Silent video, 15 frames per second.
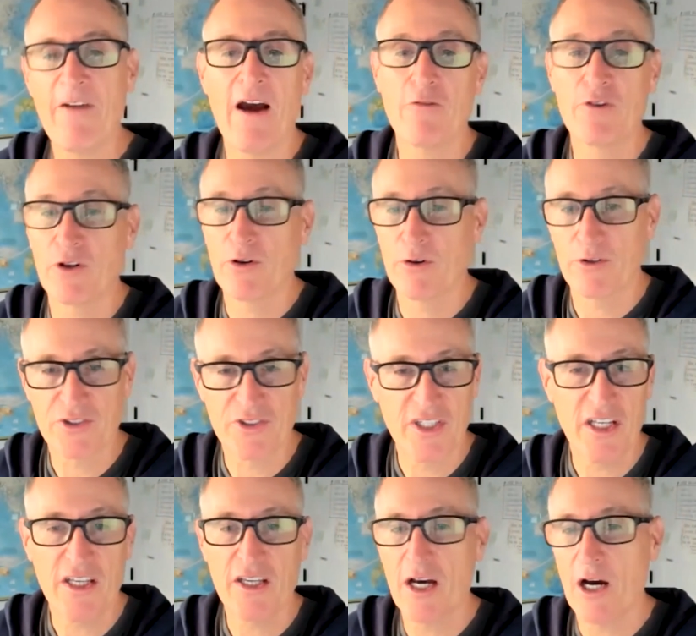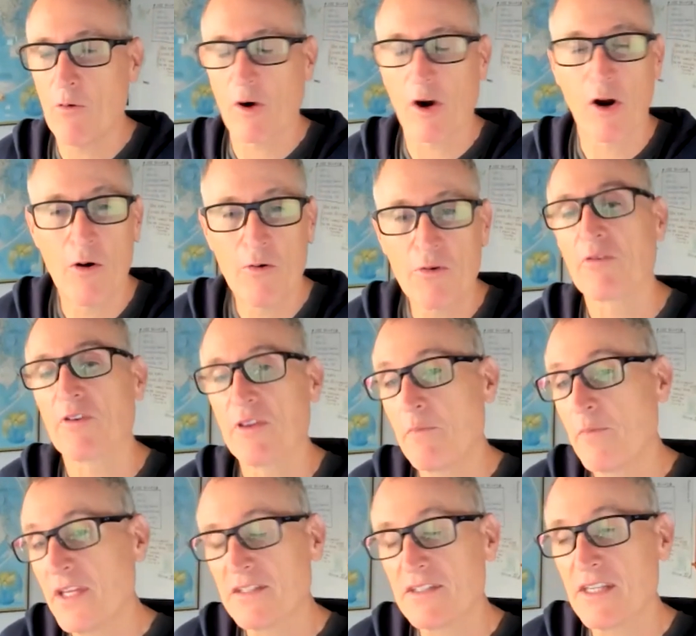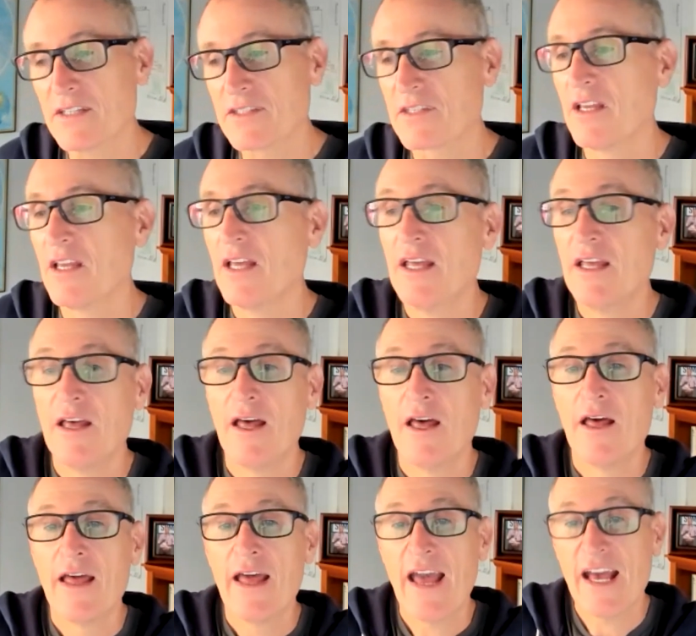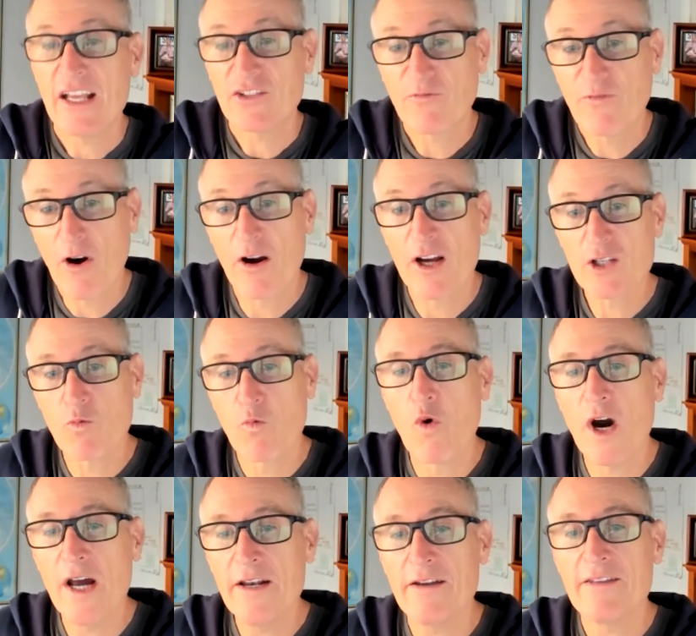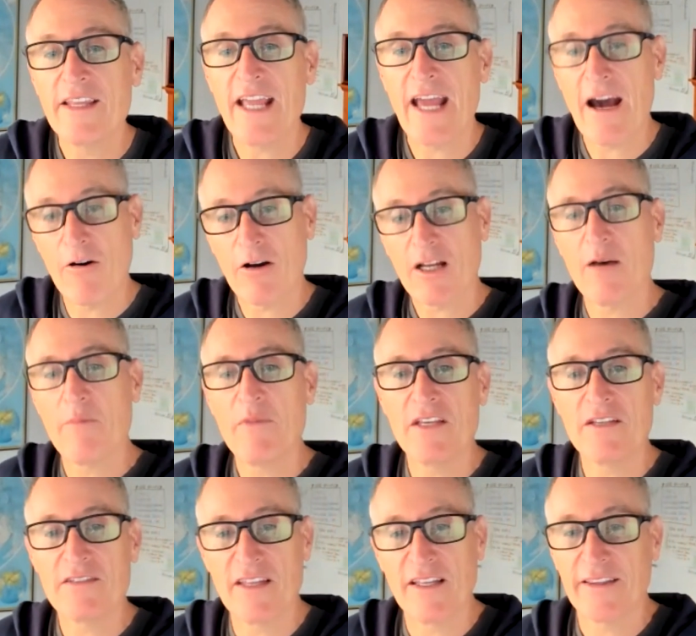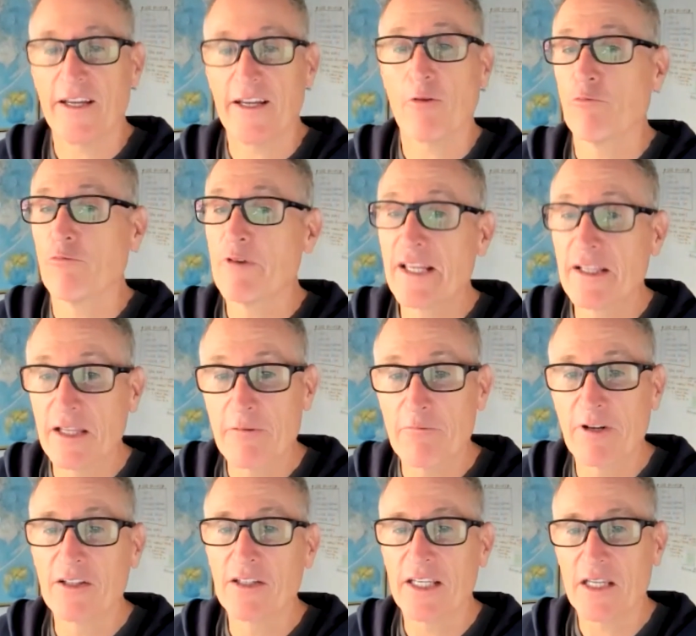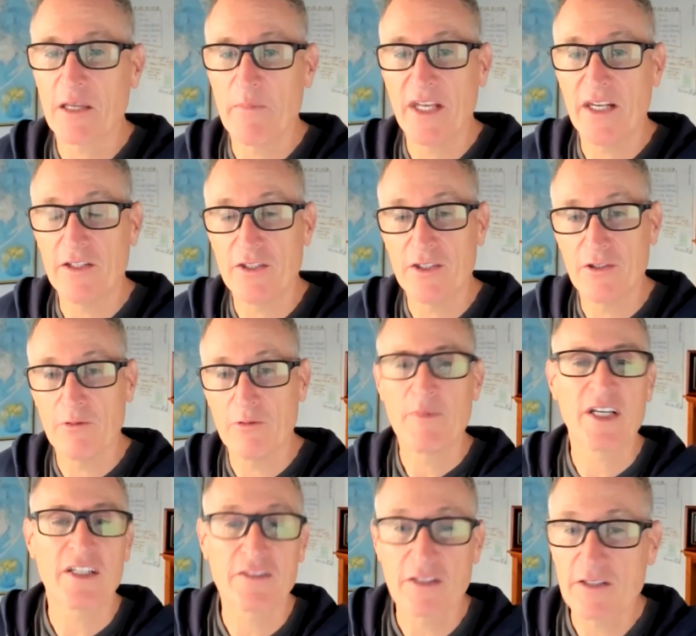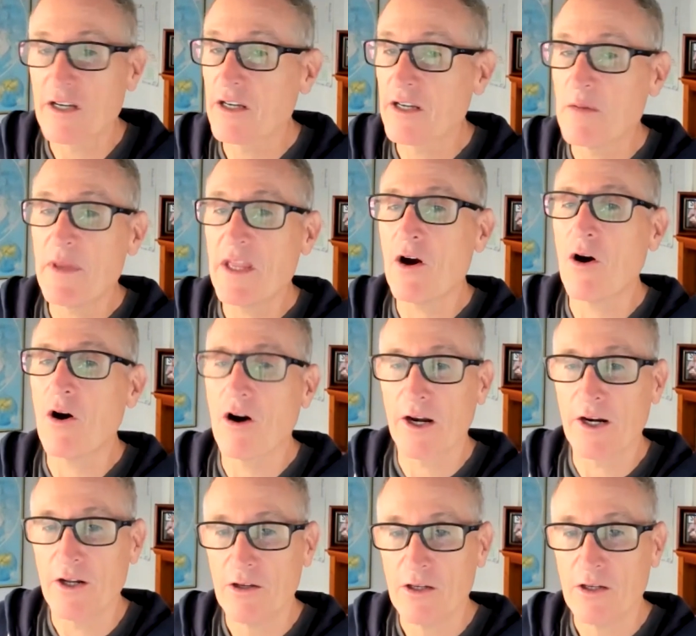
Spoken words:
founder or CEO or owner of the business as far as what the outcome is that they're really, really committed to, because it's going to be hard